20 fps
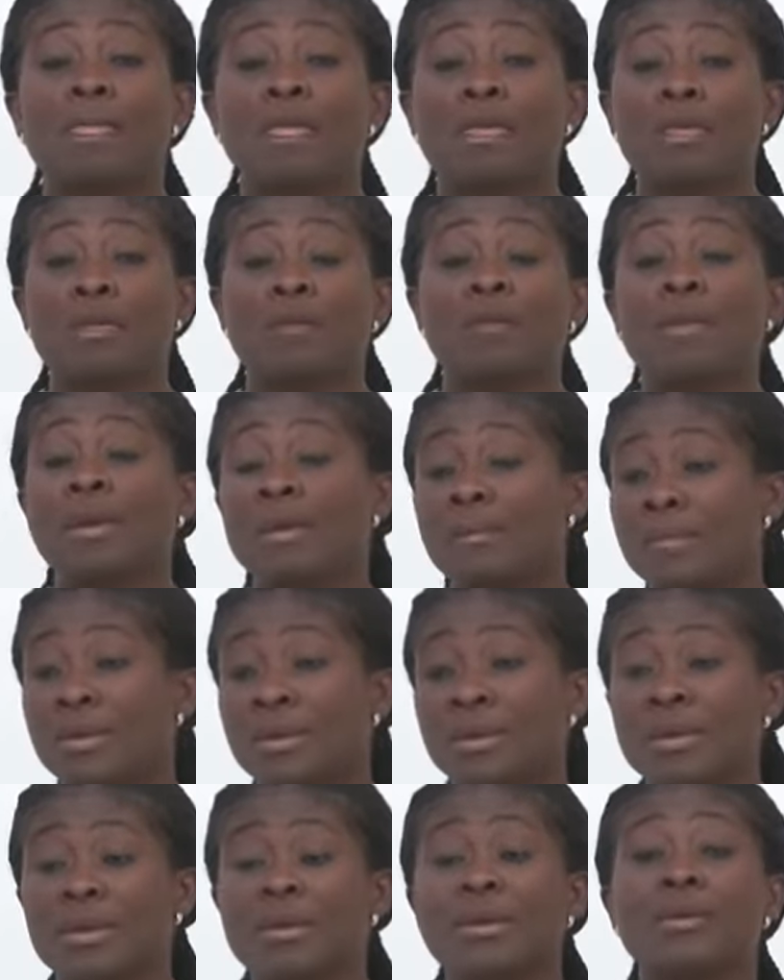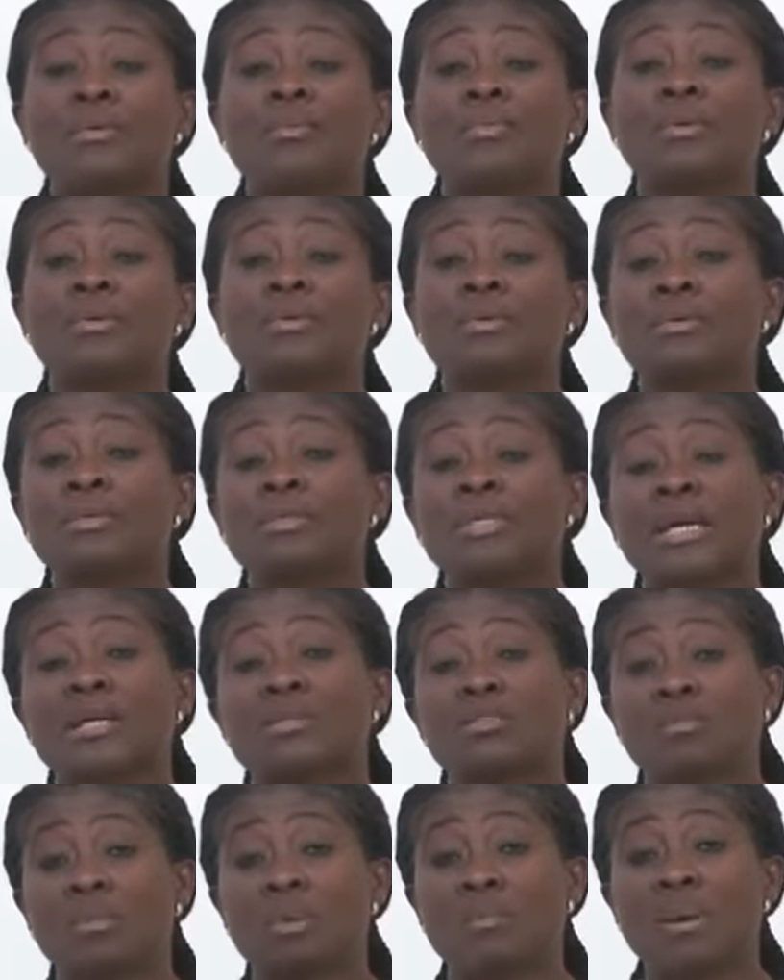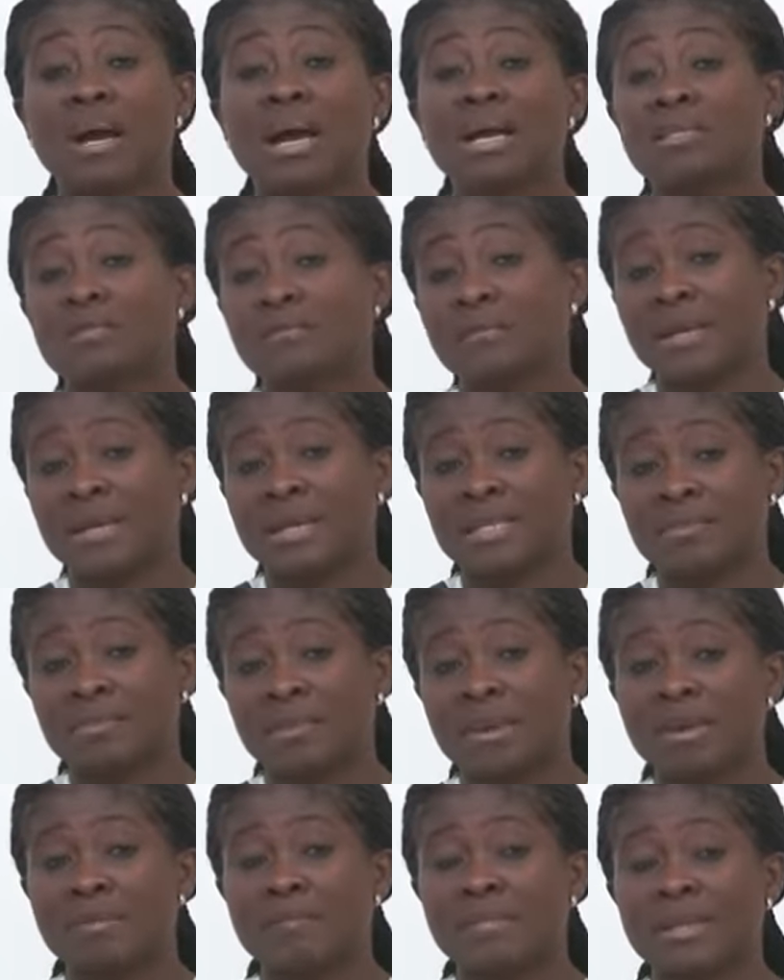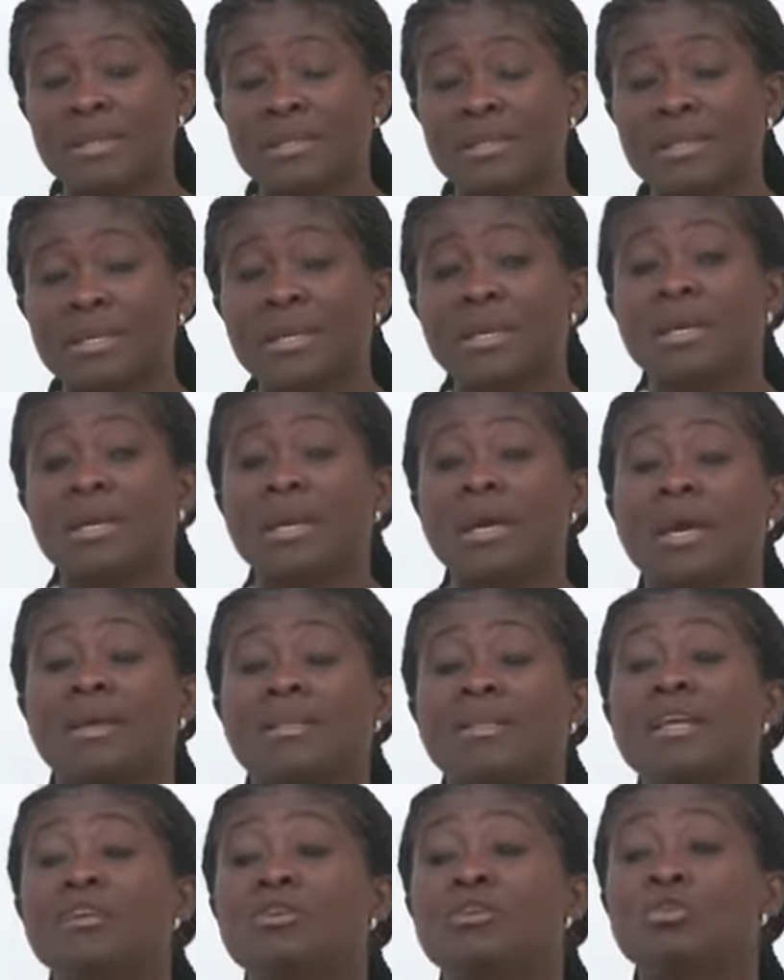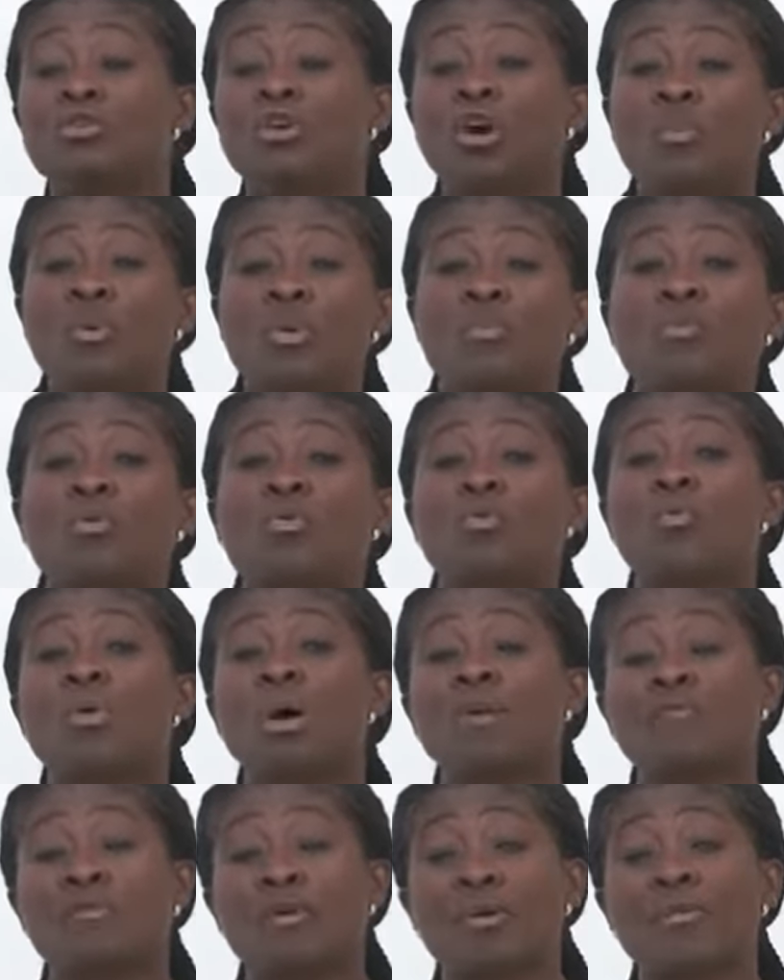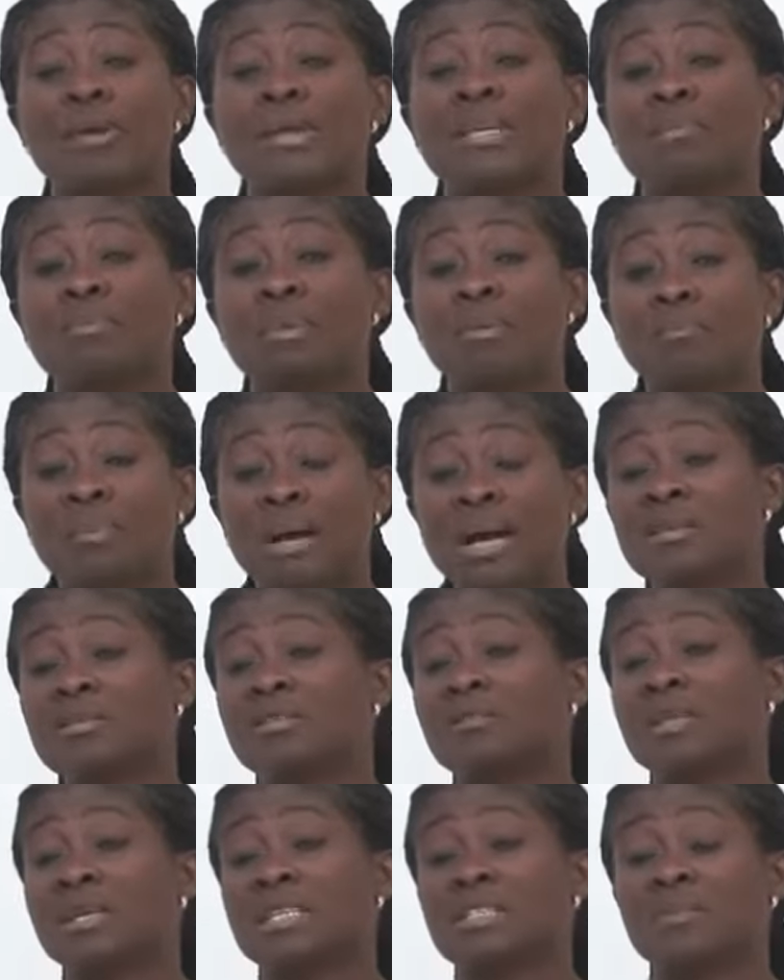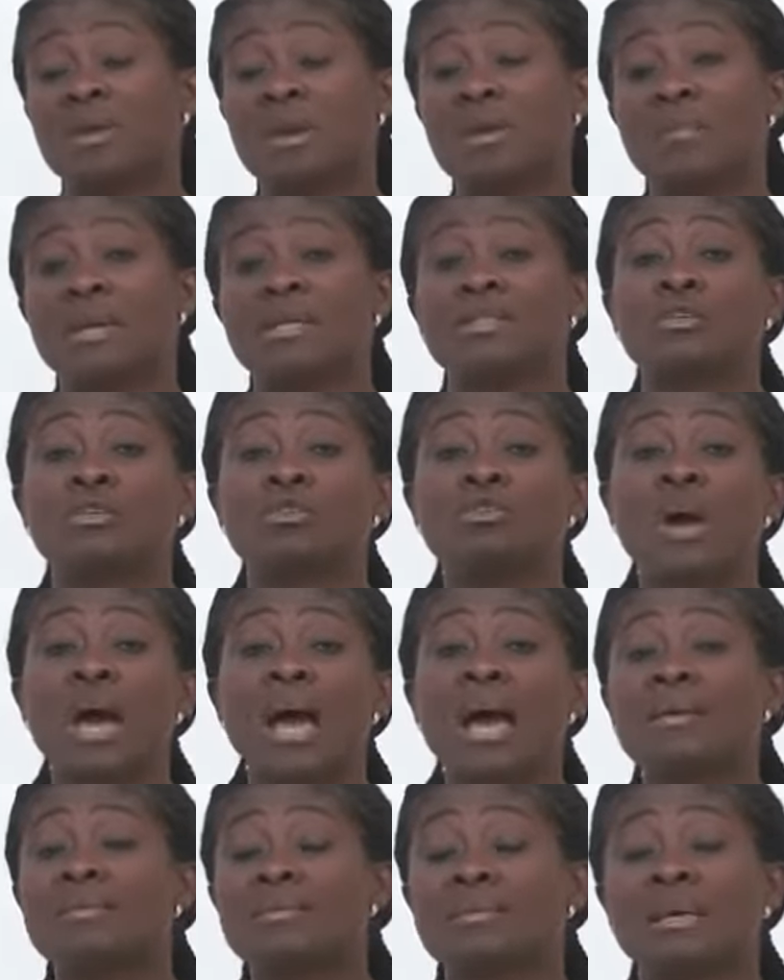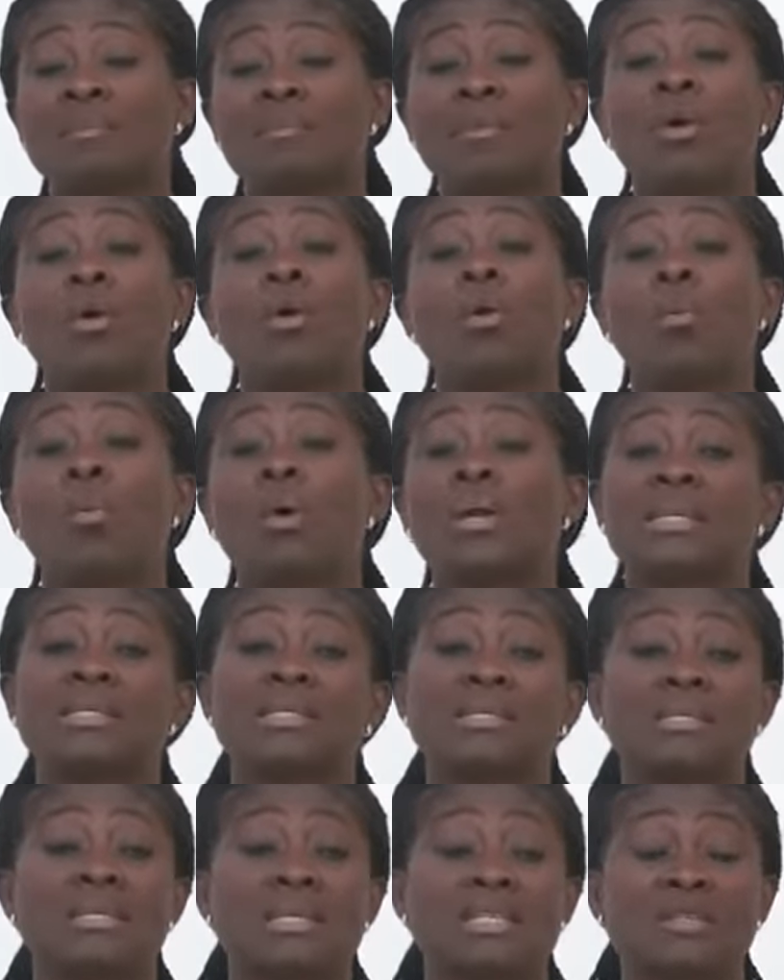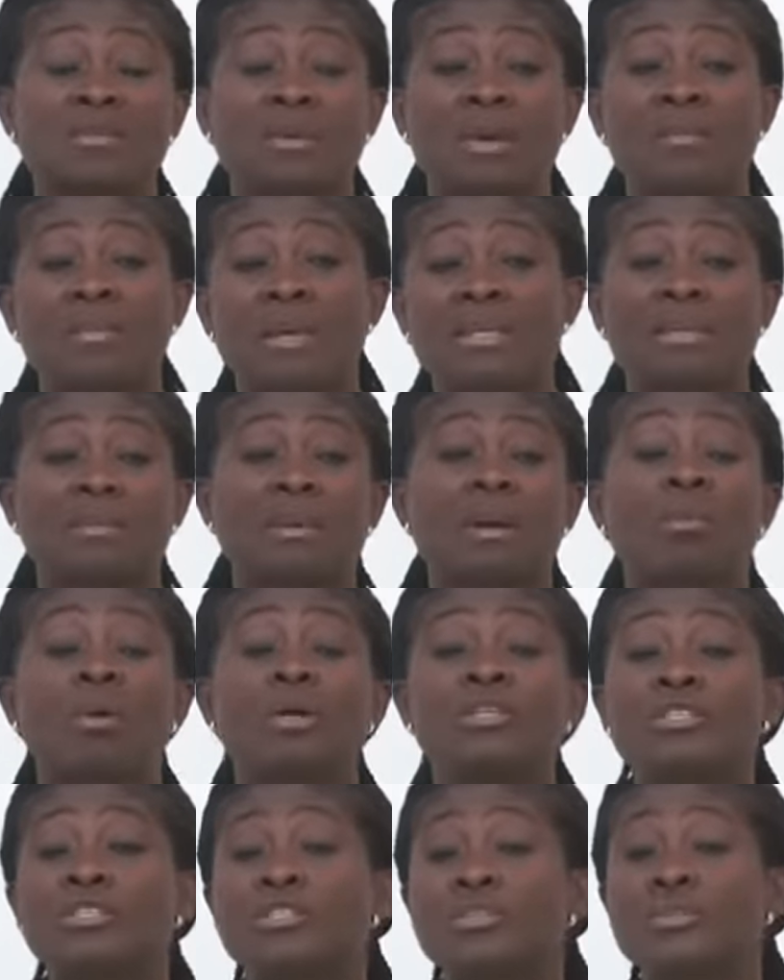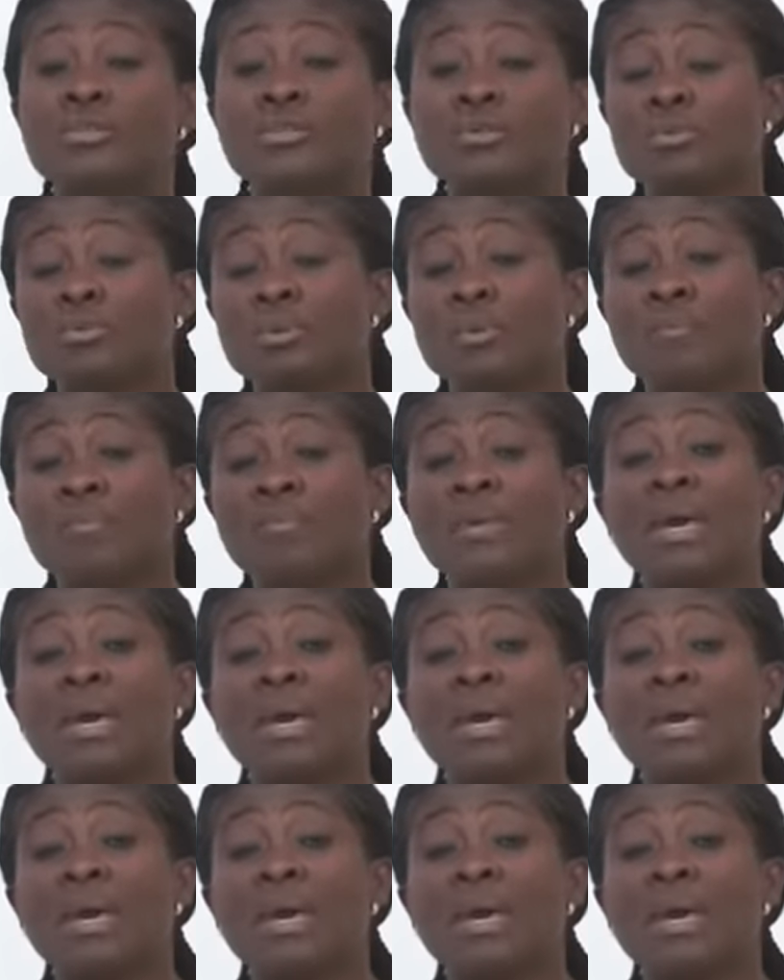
you may be recruited to be part of an experiment, and then you know people who have already been part of the experiment. So you ask them, what is this experiment about? What did you do?